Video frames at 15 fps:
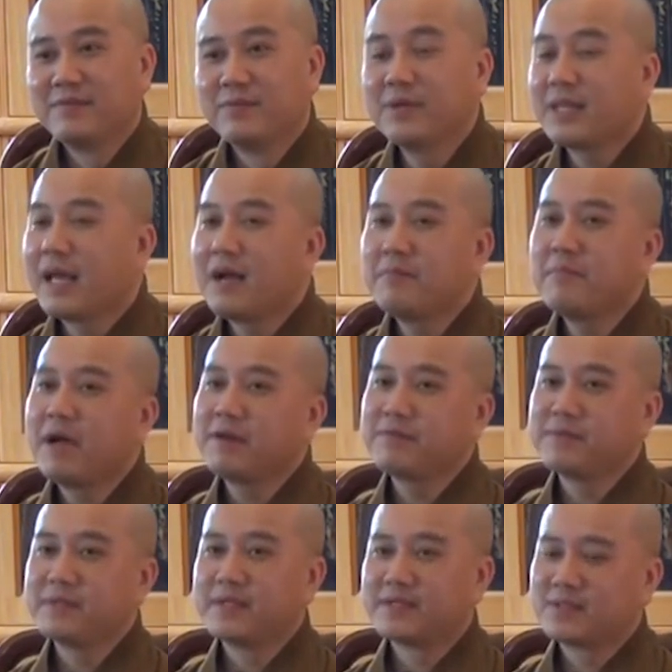Without
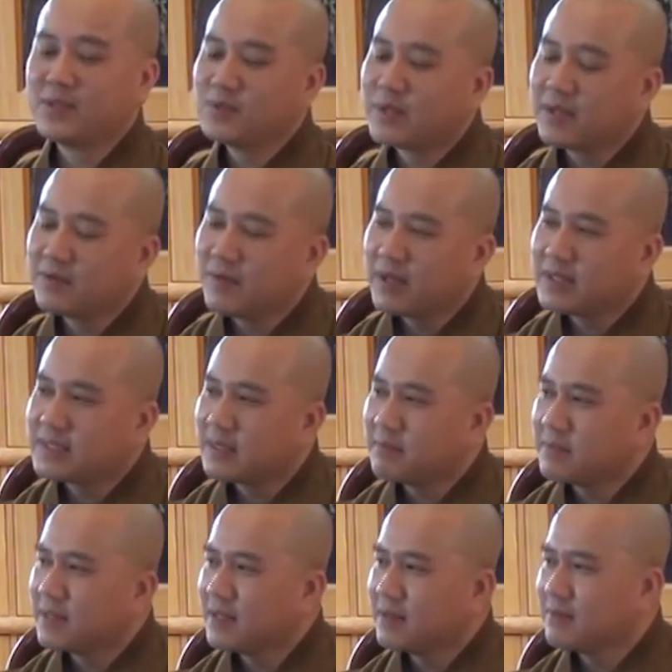mindfulness, you can write
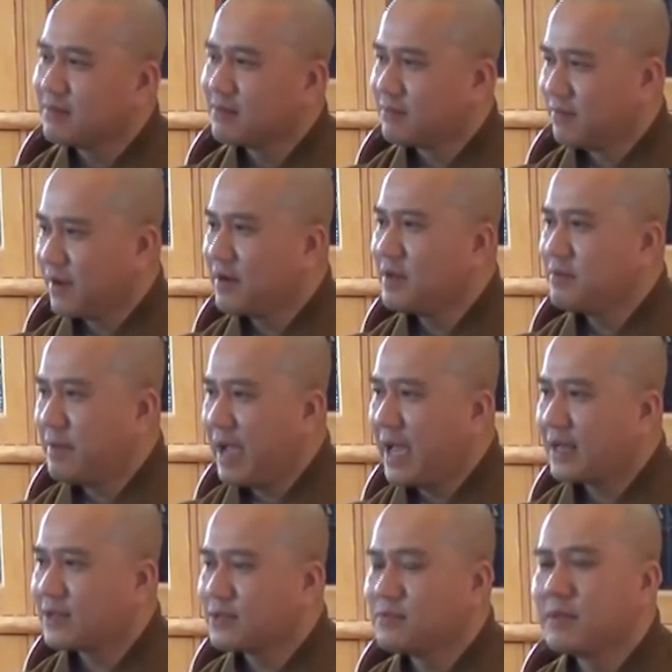something very
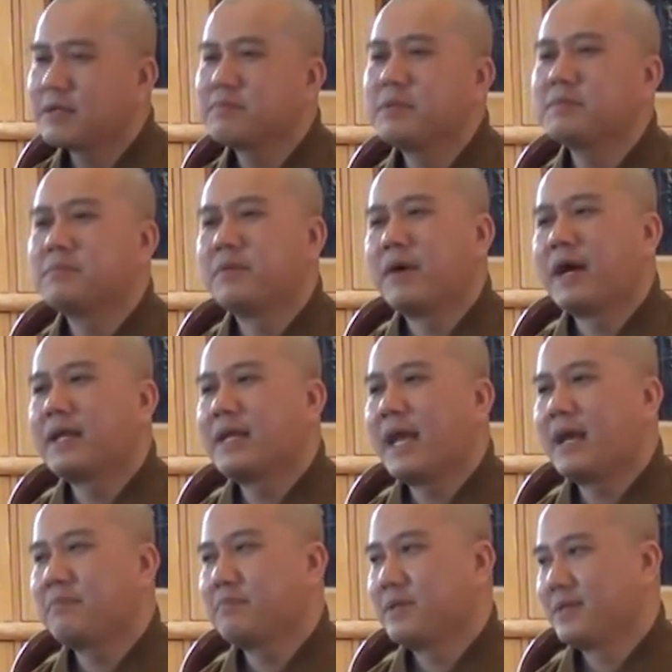bad to make people
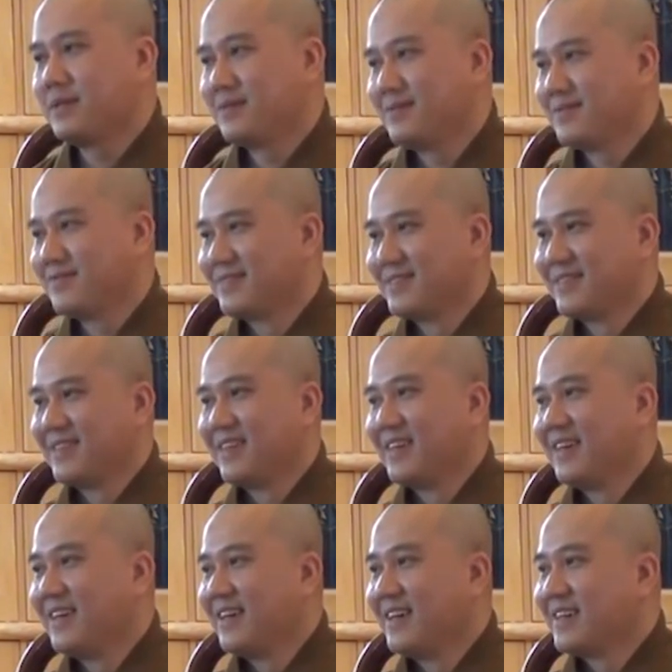unhappy.
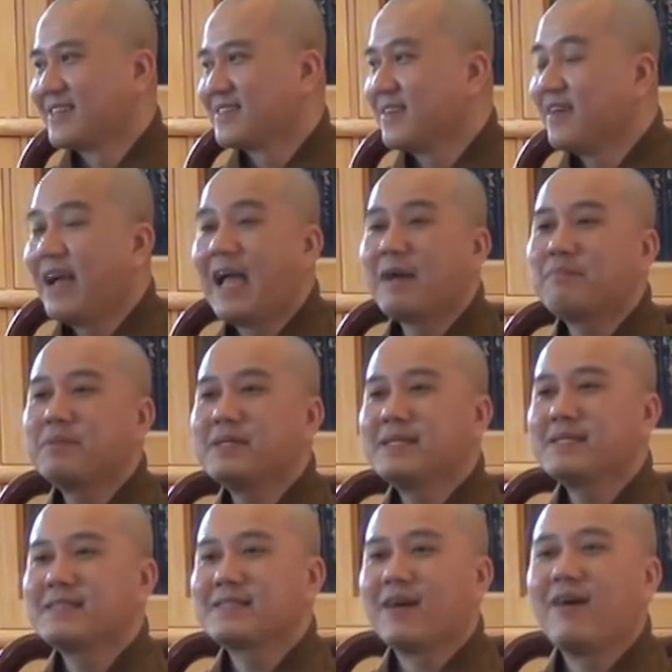So
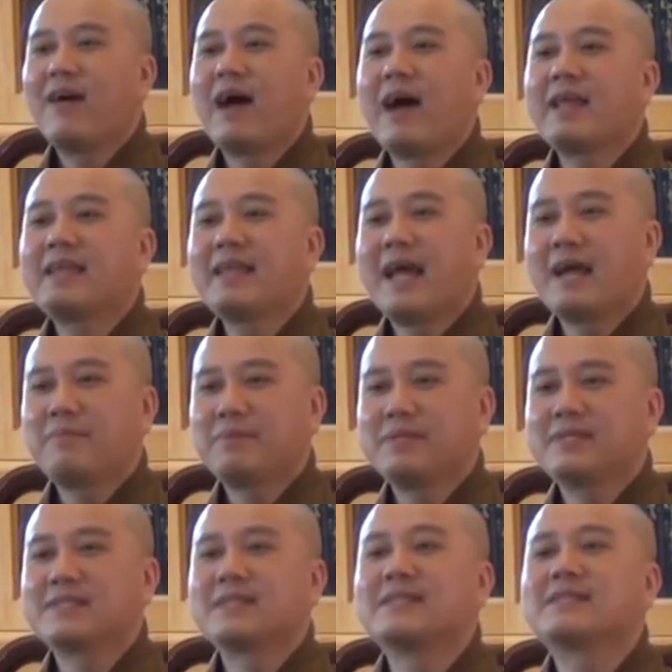happiness or
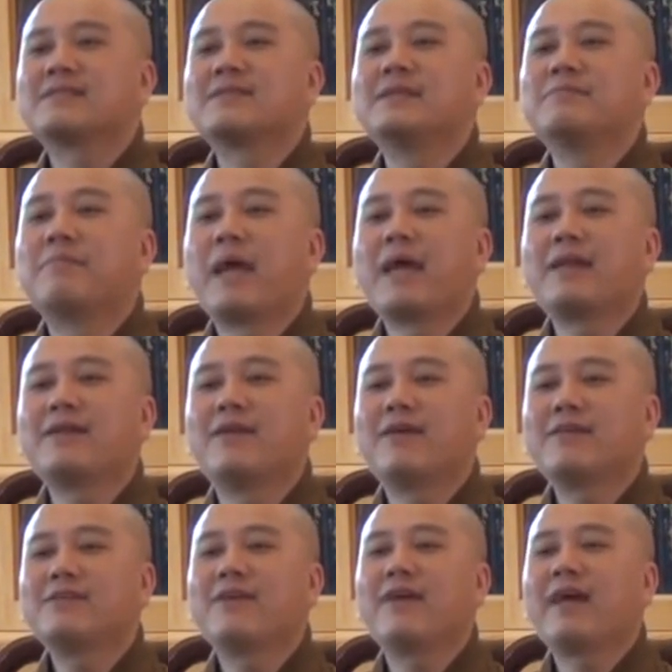unhappiness depend
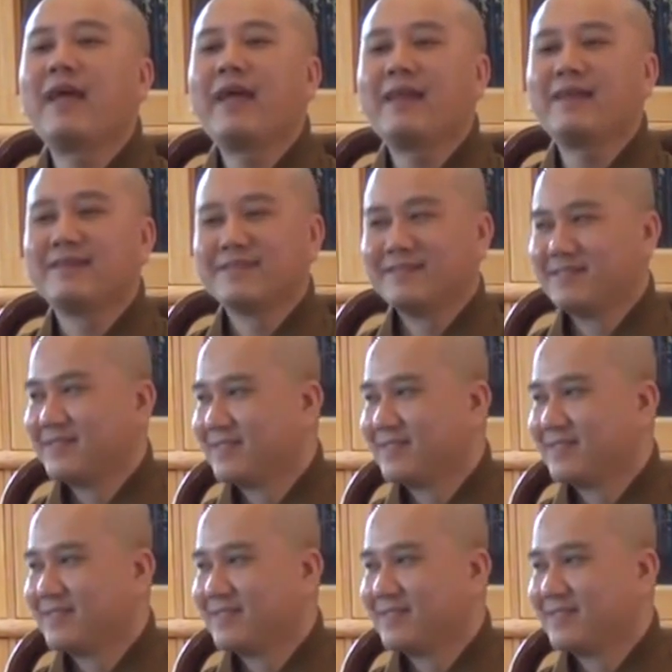on your hand.